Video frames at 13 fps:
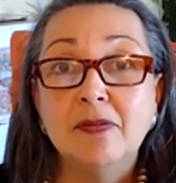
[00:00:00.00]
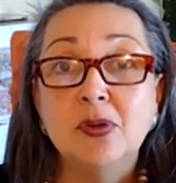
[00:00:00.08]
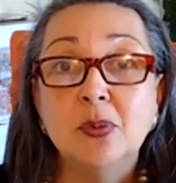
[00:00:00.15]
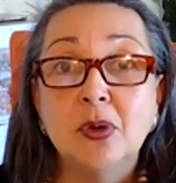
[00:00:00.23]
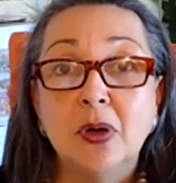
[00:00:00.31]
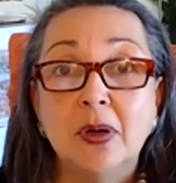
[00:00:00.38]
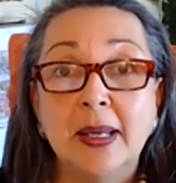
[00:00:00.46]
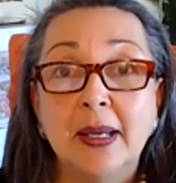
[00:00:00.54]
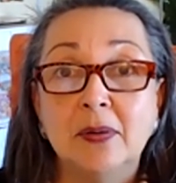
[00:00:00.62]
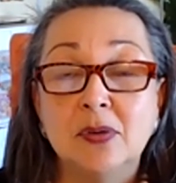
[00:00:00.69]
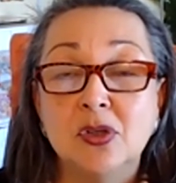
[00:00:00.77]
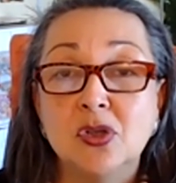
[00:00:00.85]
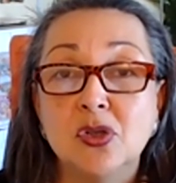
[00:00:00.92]
Have you
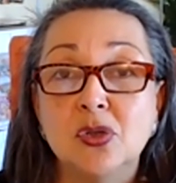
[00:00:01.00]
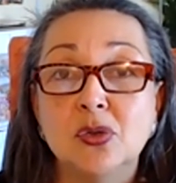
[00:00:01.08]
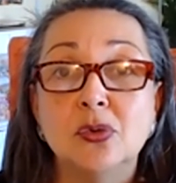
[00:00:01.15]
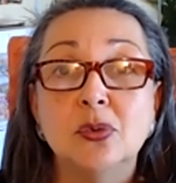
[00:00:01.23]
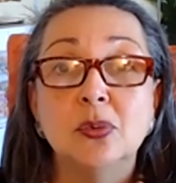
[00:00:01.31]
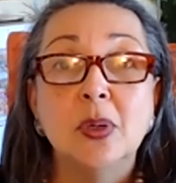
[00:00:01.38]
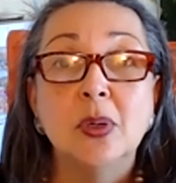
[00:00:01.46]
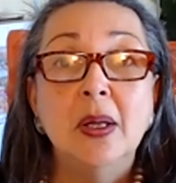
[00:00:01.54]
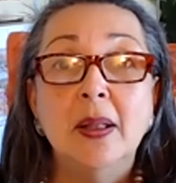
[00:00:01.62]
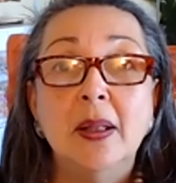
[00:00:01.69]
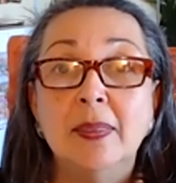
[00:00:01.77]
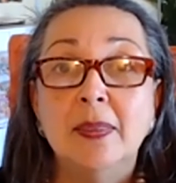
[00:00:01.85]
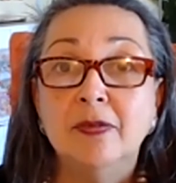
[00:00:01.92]
gone out
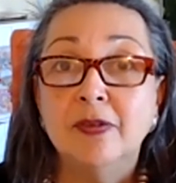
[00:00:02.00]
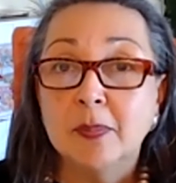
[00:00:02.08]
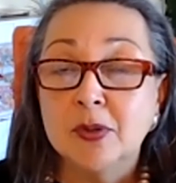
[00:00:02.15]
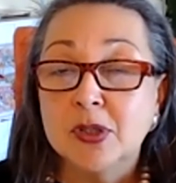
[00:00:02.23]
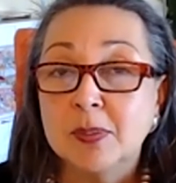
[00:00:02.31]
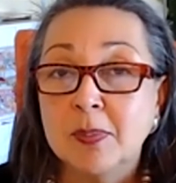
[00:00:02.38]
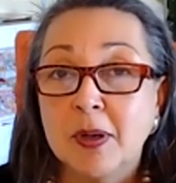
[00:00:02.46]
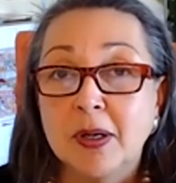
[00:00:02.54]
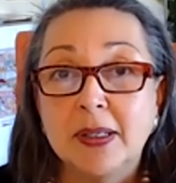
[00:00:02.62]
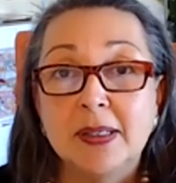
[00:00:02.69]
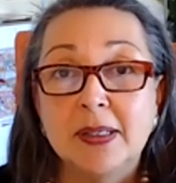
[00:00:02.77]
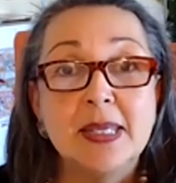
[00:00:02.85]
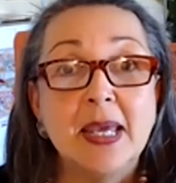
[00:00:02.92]
to the
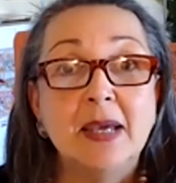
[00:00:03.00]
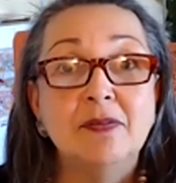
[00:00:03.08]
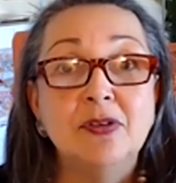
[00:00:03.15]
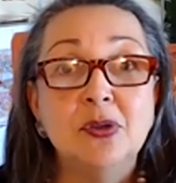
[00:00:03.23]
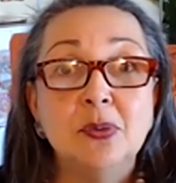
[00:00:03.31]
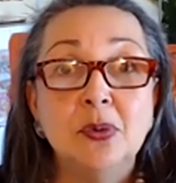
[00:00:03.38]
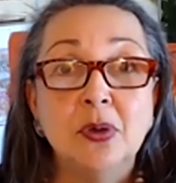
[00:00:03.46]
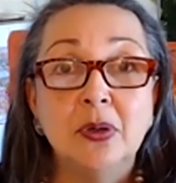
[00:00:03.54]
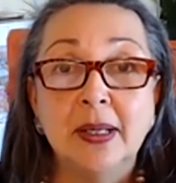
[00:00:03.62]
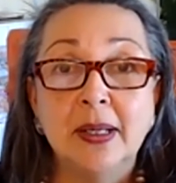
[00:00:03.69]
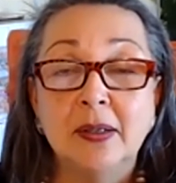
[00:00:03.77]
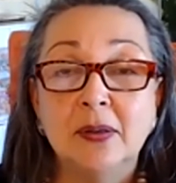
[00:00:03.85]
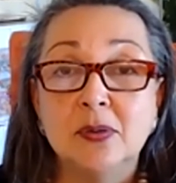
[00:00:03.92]
farmers markets? Have
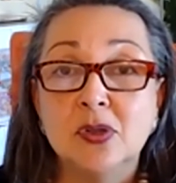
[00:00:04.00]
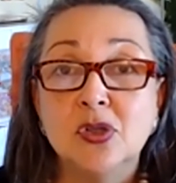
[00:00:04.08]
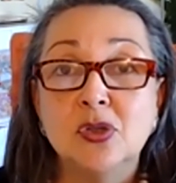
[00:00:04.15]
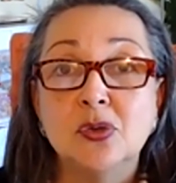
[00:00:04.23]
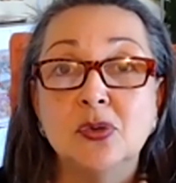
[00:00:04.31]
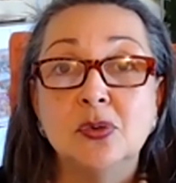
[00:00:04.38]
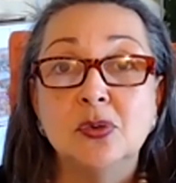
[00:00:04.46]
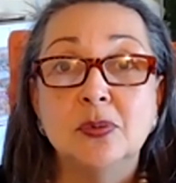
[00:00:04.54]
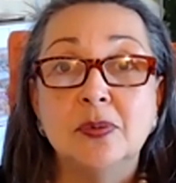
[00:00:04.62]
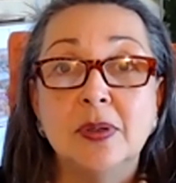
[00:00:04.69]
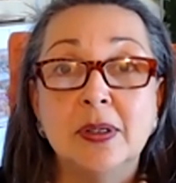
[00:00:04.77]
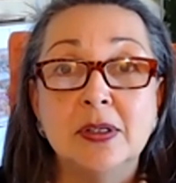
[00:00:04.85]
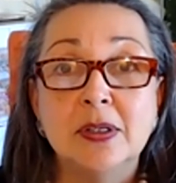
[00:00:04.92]
you gone out
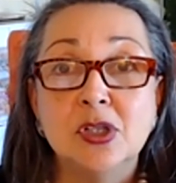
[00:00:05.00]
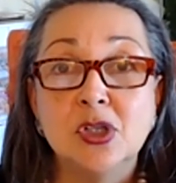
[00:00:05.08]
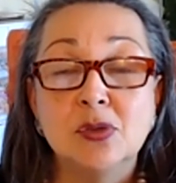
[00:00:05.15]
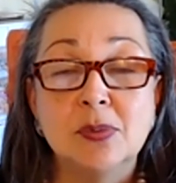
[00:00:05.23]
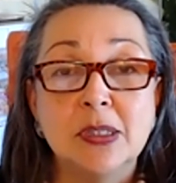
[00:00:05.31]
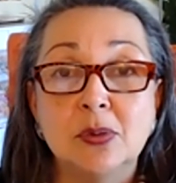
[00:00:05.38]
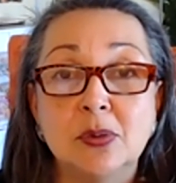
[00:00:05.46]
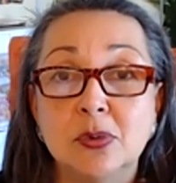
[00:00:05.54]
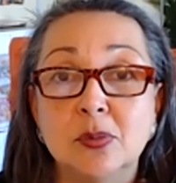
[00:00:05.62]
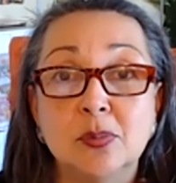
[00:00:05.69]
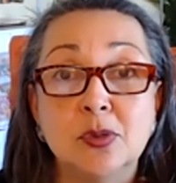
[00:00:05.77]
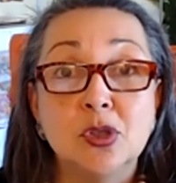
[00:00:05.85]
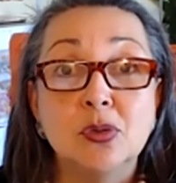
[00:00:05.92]
to
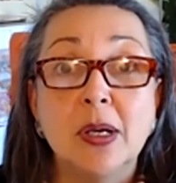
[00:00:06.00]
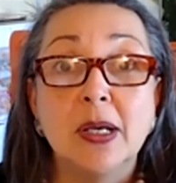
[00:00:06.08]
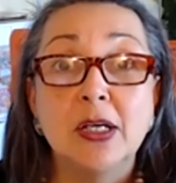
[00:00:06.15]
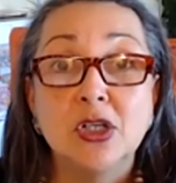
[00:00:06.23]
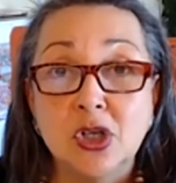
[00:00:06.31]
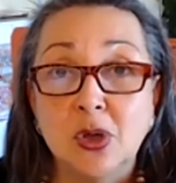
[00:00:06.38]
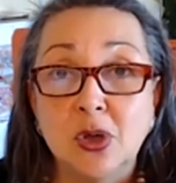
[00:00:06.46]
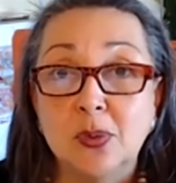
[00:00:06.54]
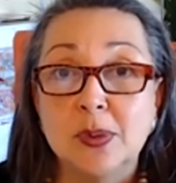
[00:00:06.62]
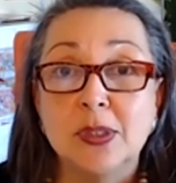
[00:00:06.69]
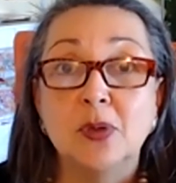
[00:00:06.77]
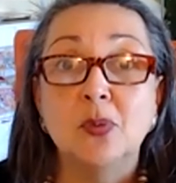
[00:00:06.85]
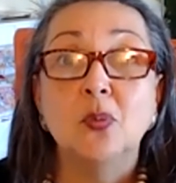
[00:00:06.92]
industry group trade
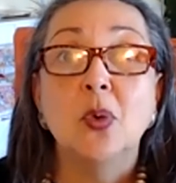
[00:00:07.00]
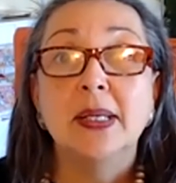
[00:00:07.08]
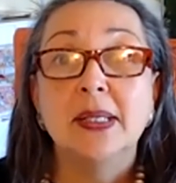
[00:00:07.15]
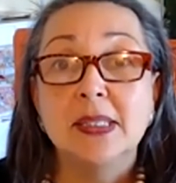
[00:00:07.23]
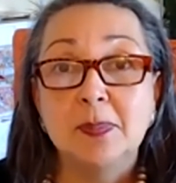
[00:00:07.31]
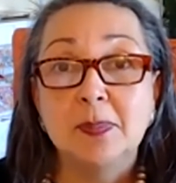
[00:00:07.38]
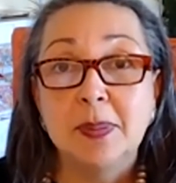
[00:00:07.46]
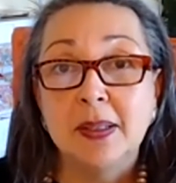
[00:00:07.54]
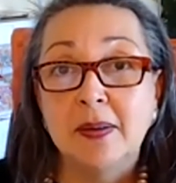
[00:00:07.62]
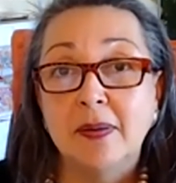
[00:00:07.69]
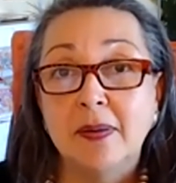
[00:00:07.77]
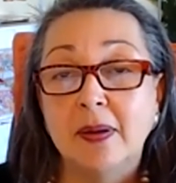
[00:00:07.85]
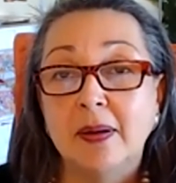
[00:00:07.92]
shows? And what
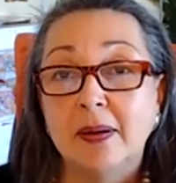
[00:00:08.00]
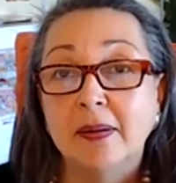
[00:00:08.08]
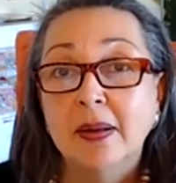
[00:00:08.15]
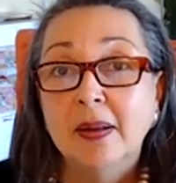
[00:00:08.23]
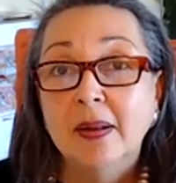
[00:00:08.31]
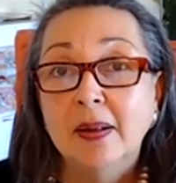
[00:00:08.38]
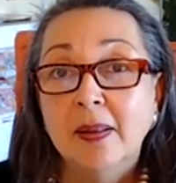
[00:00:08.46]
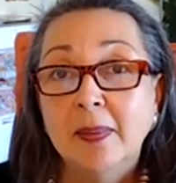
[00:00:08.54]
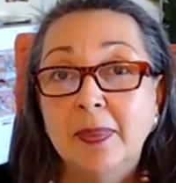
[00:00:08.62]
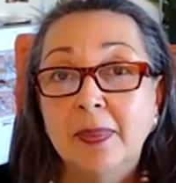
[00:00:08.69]
has been the